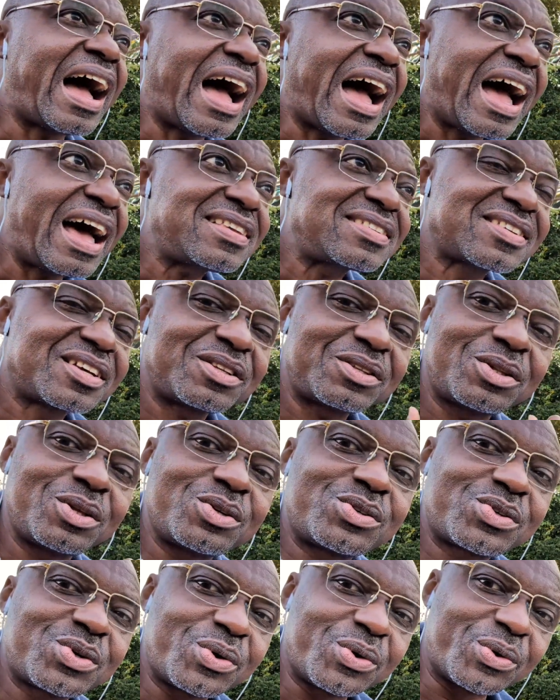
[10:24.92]
Ask
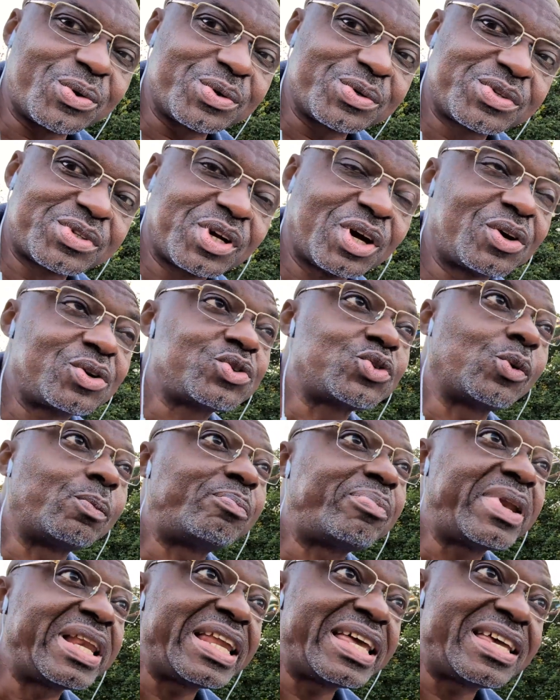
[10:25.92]
those gurus
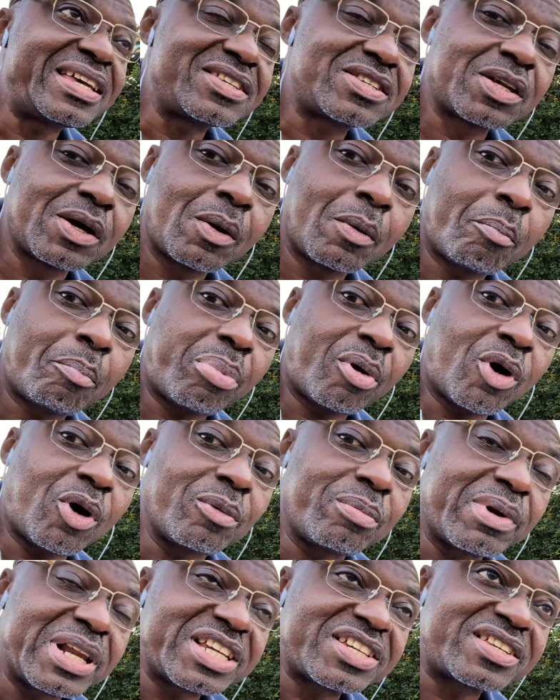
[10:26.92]
to please
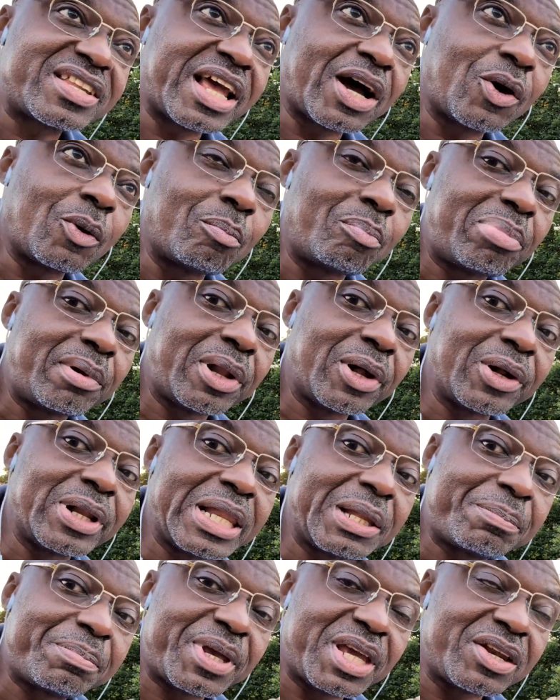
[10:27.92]
publish their own
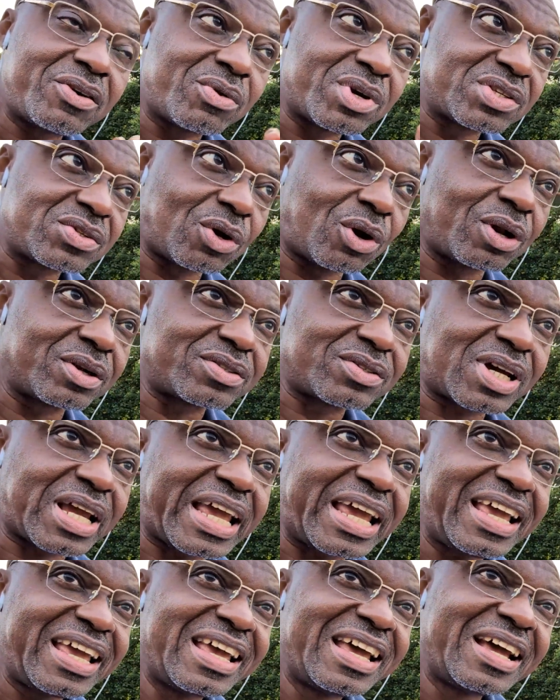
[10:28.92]
blood lipid results,
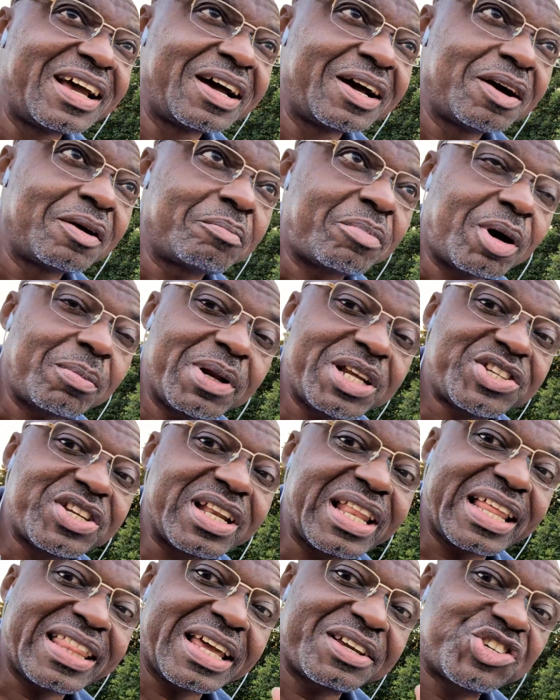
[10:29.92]
okay?
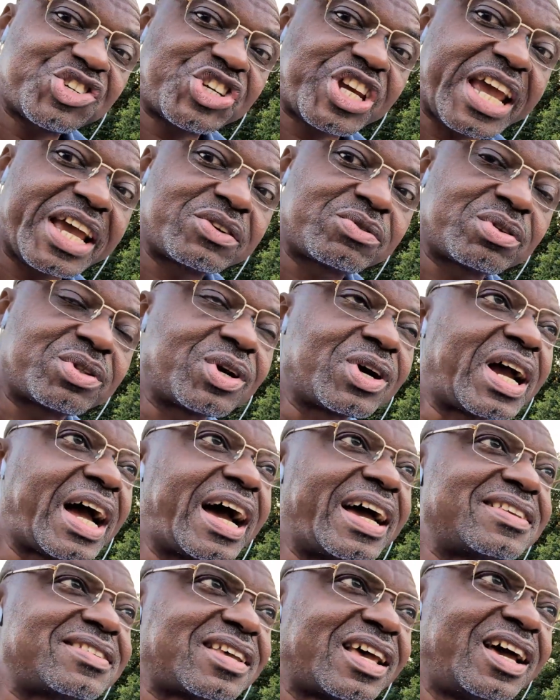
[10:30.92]
Publish it. Let them share it with you
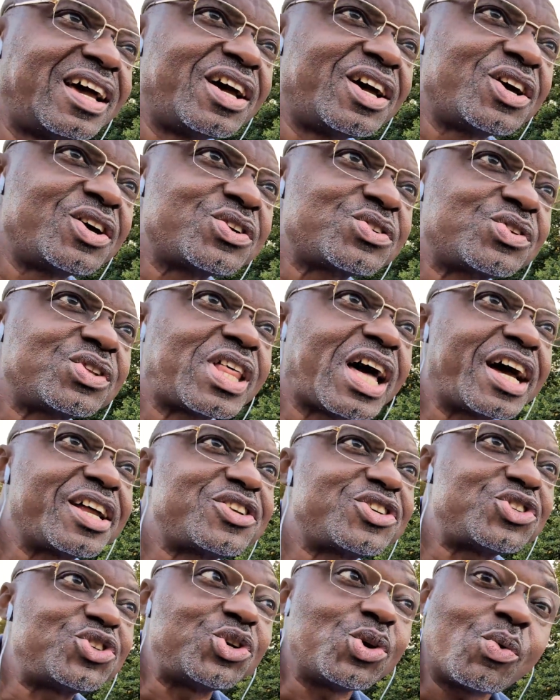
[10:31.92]
guys so
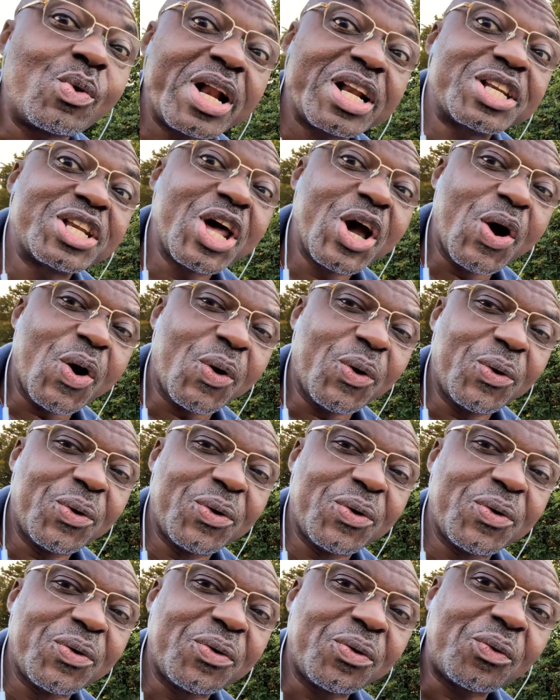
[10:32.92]
that you will
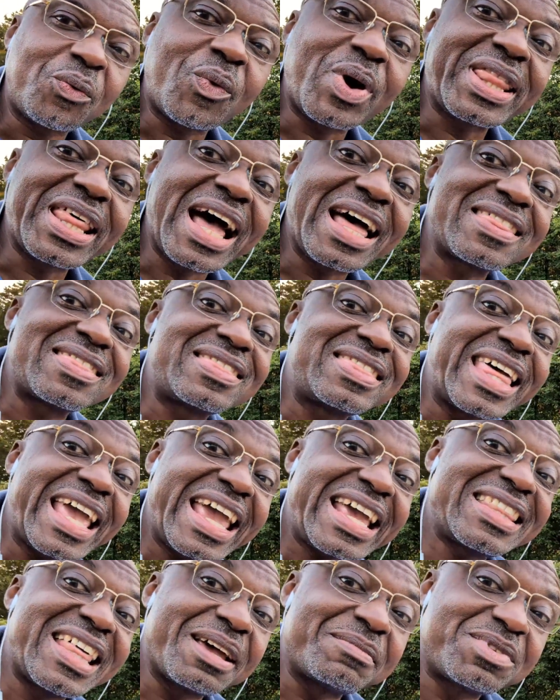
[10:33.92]
know whether
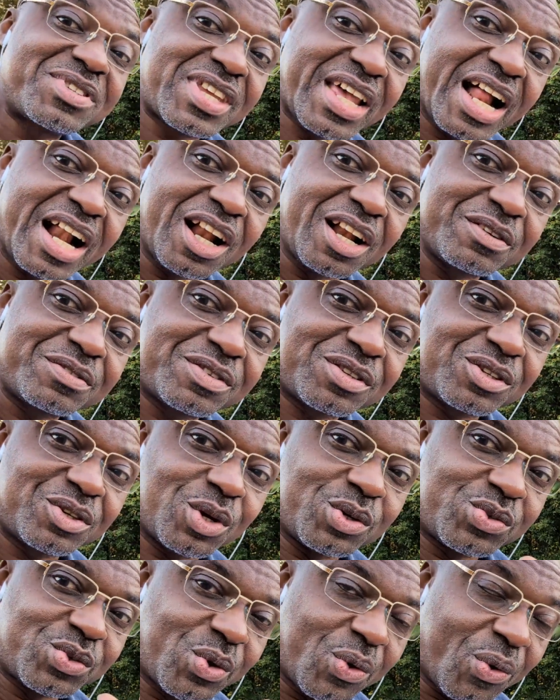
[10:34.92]
they themselves,
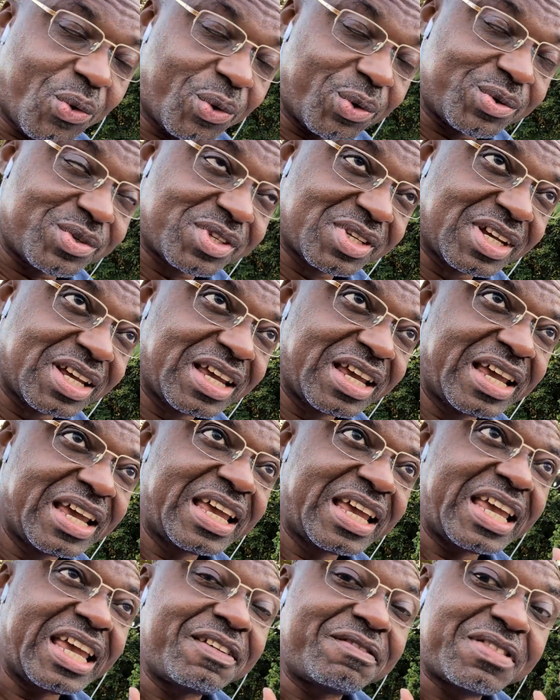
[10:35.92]
those gurus,
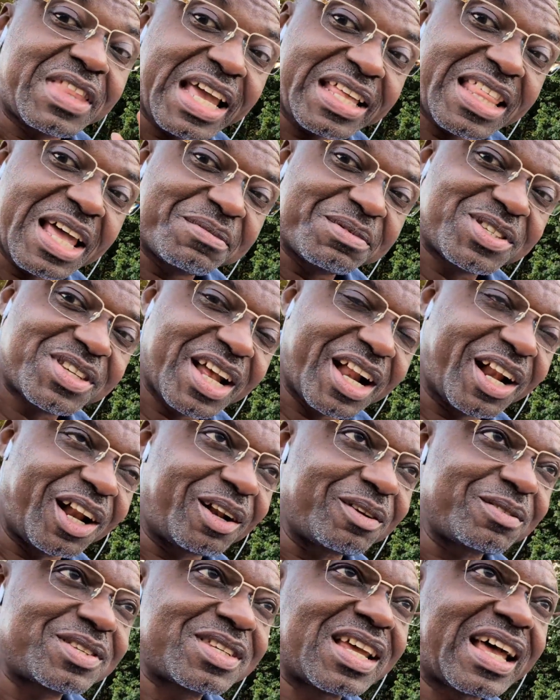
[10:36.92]
if they
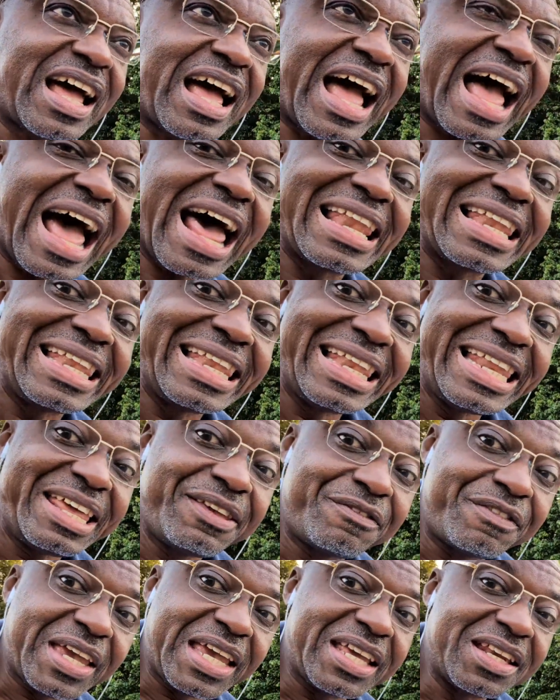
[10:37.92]
themselves are
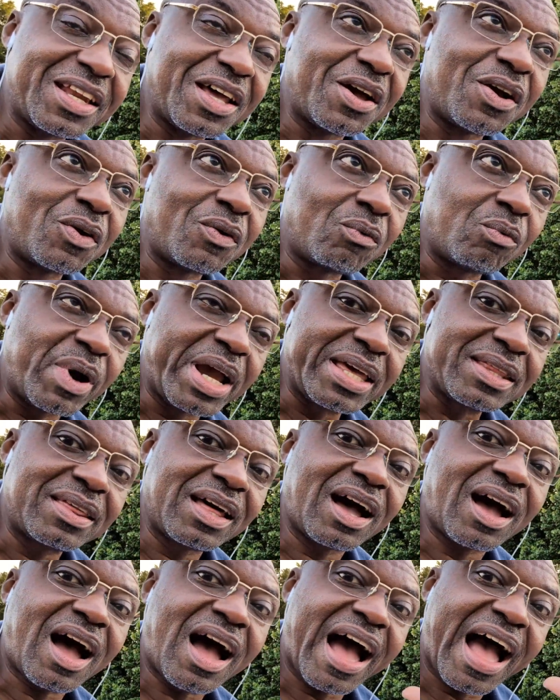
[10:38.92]
living
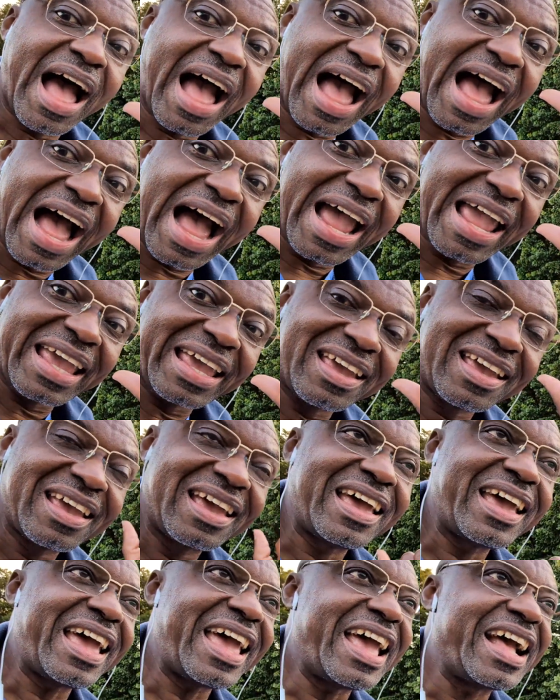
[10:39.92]
with high
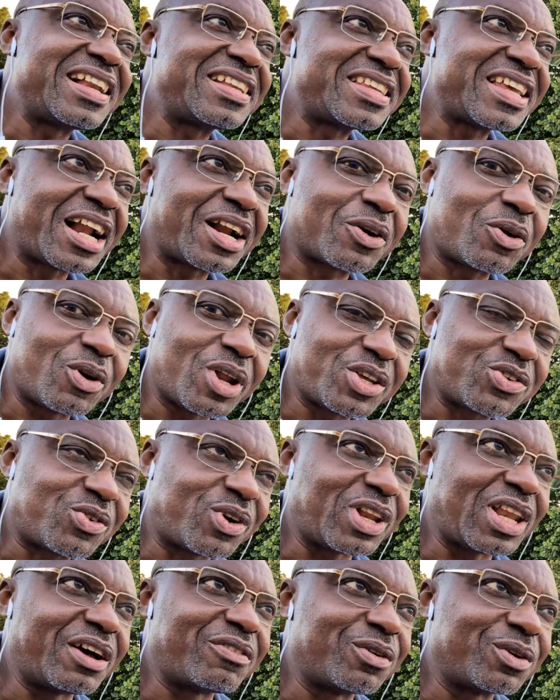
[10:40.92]
LDL
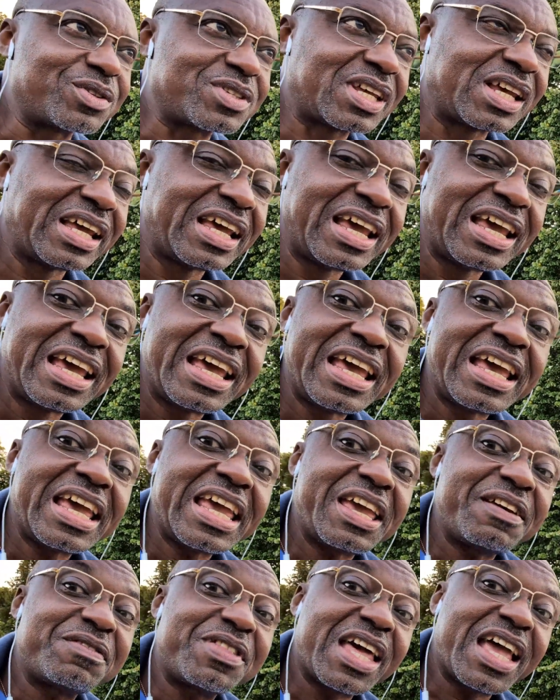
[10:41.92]
cholesterol levels.
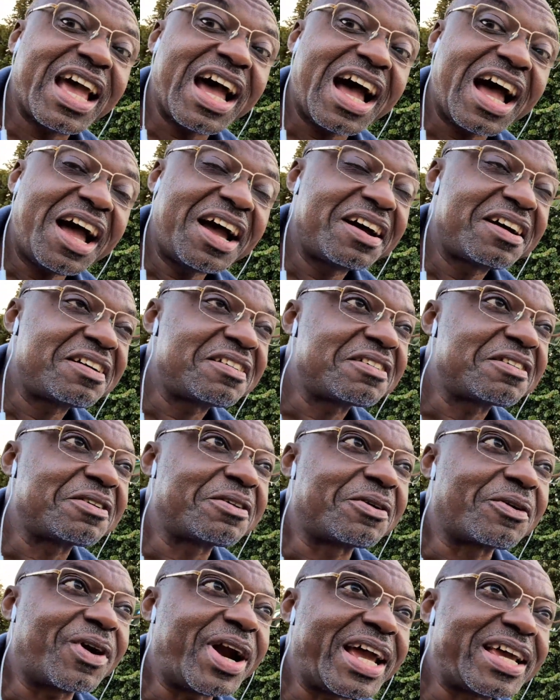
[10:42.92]
If they are,
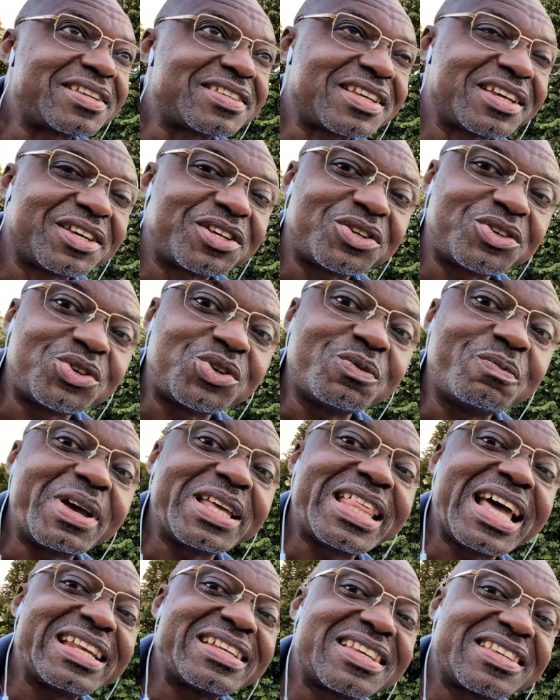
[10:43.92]
great. You
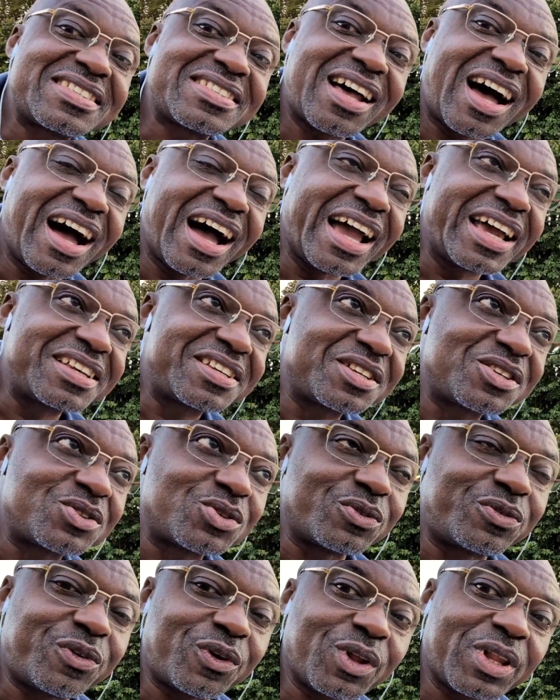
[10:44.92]
may then decide
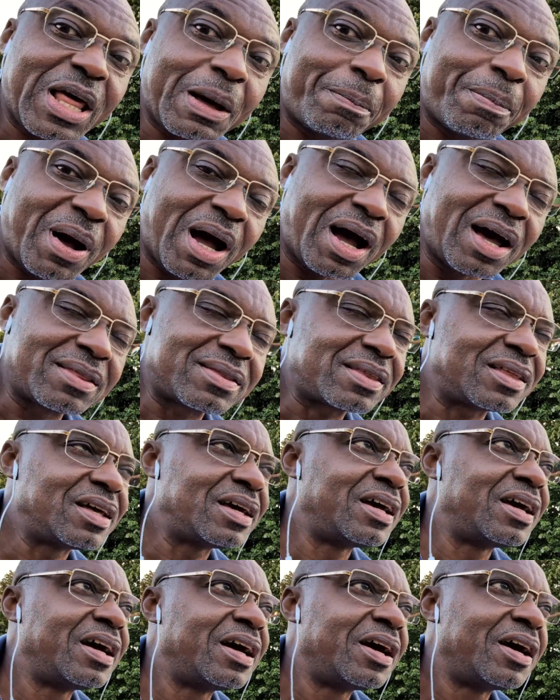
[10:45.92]
to follow that path.
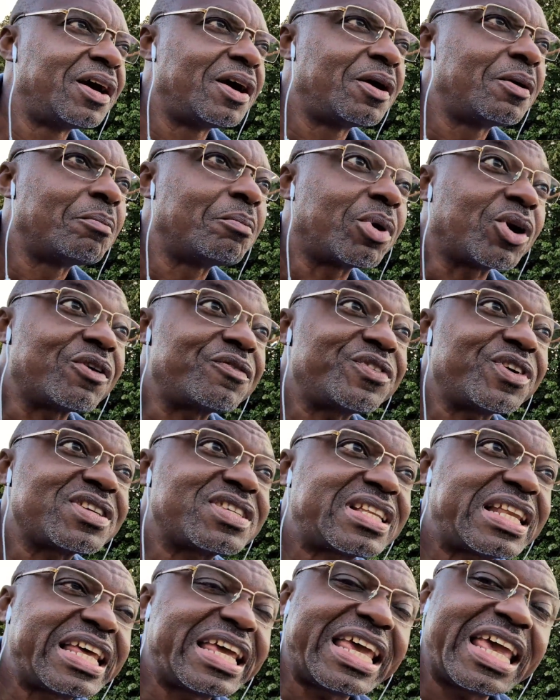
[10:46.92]
But
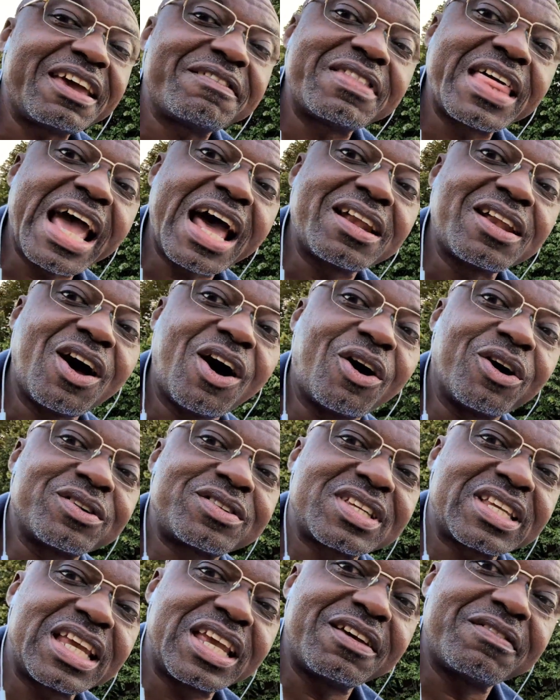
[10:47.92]
obviously, if they are
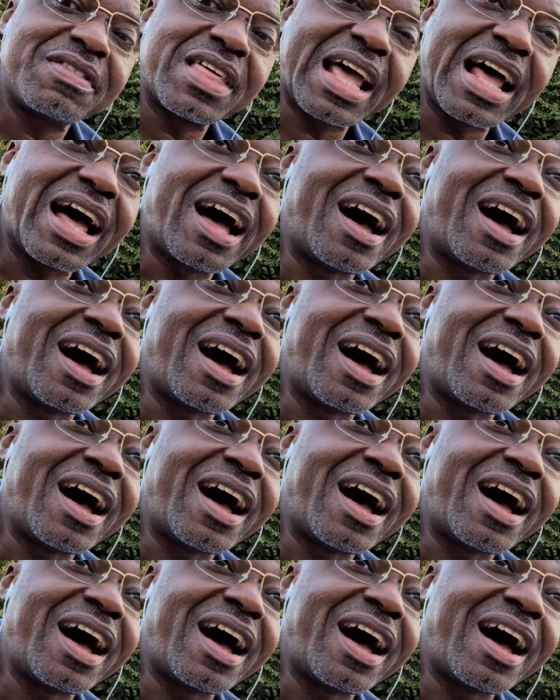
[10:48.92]
not, if they